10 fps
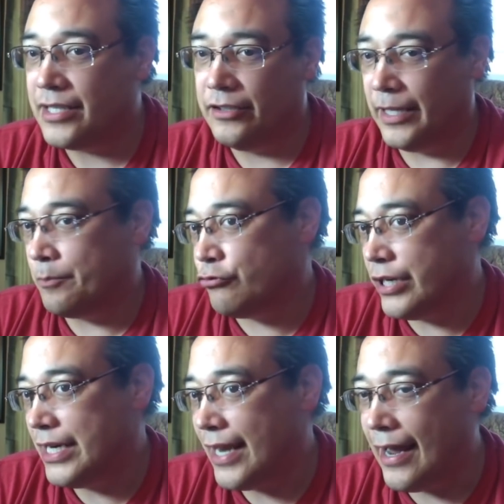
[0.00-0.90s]

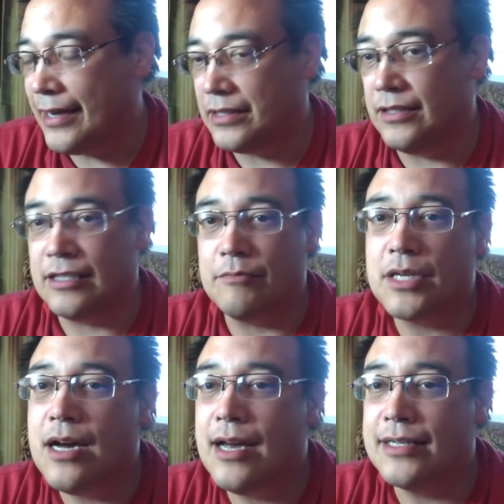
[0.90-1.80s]
basically
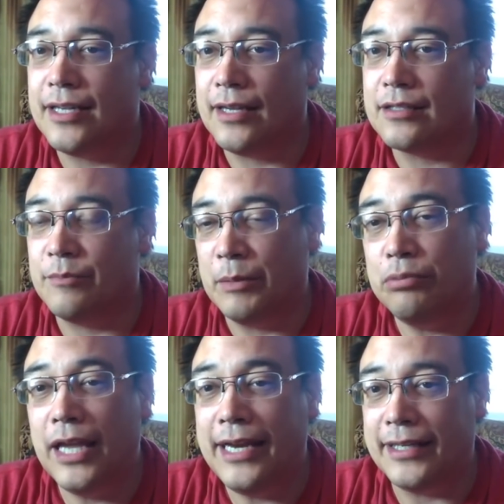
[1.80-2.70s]
pre-Cataclysm content
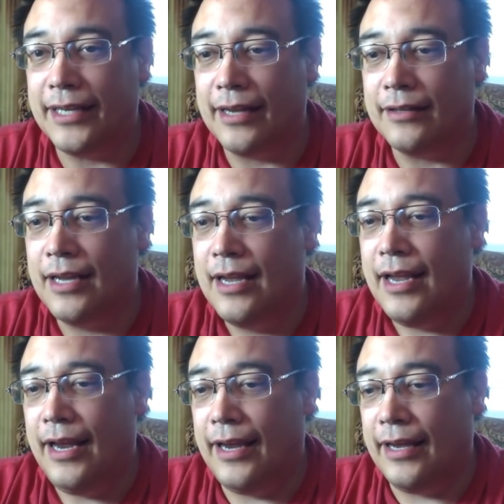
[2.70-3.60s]
to be played again.
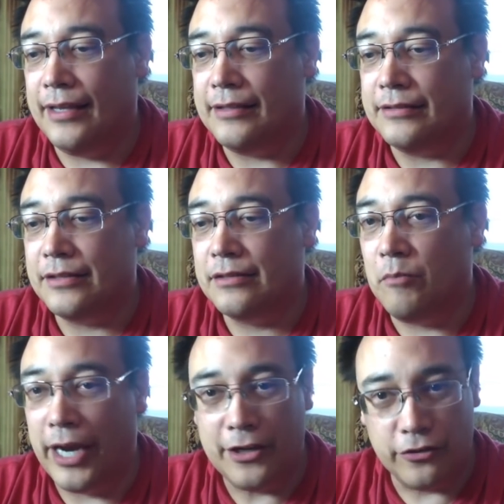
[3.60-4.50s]

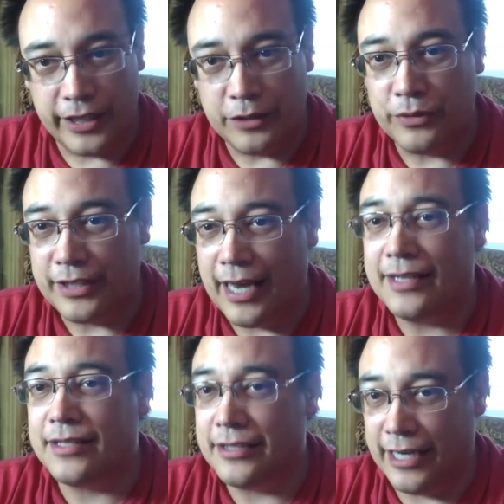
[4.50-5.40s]
And Mike agreed with
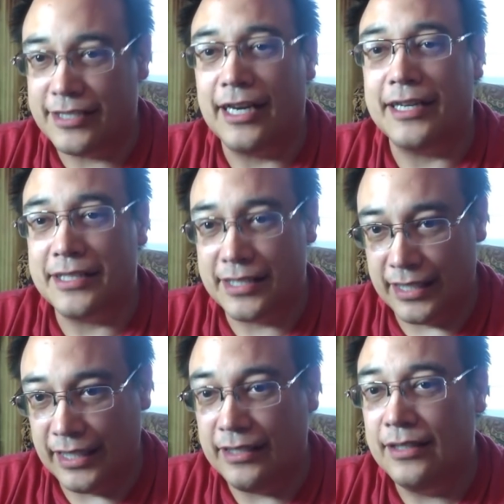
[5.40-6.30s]
that. It's like, yes, I
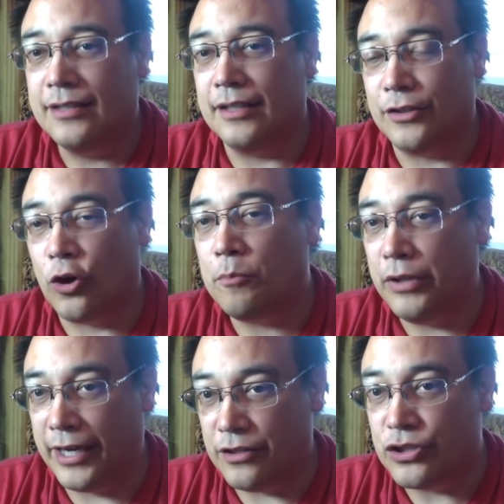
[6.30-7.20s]
can see that
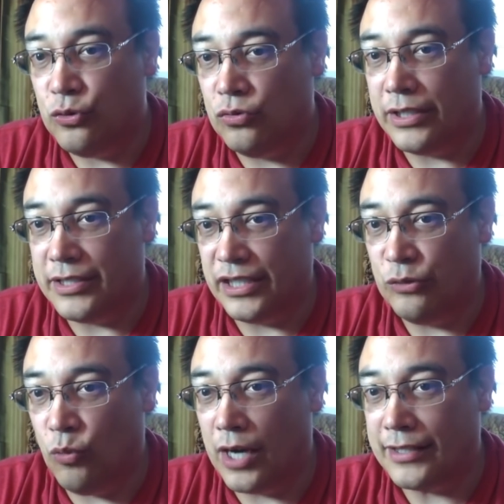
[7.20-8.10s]
there are players who
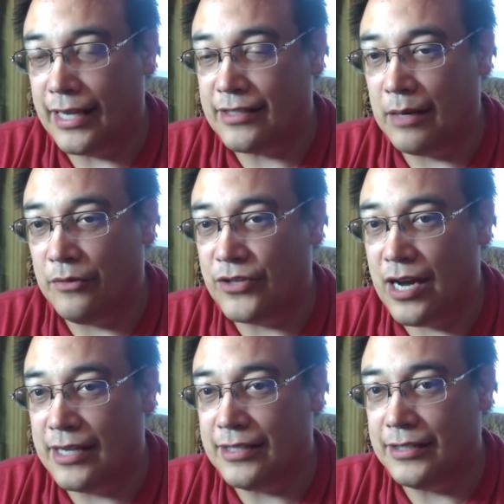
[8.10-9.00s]
indeed want that
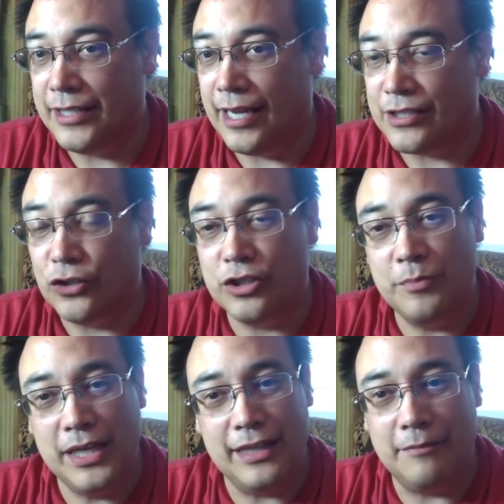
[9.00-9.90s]
type of content again.
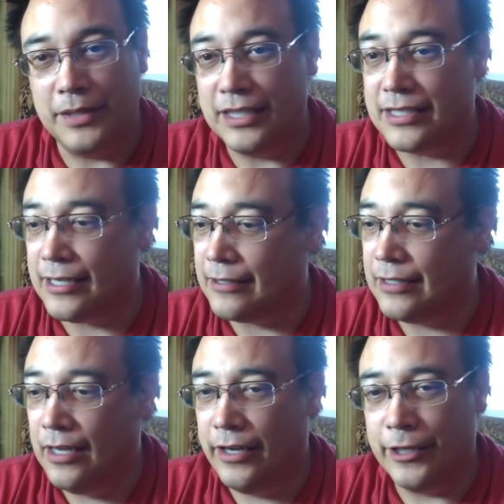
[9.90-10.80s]
So to me, that means
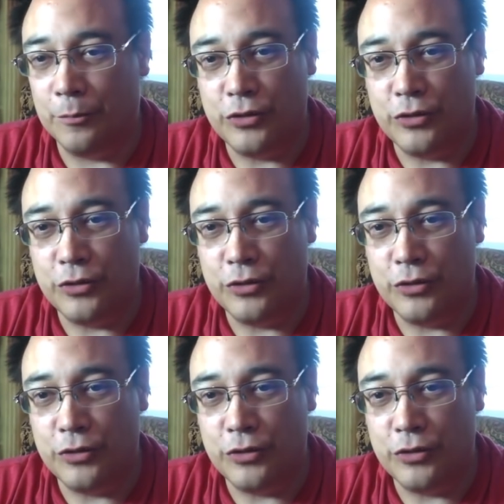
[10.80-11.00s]
that,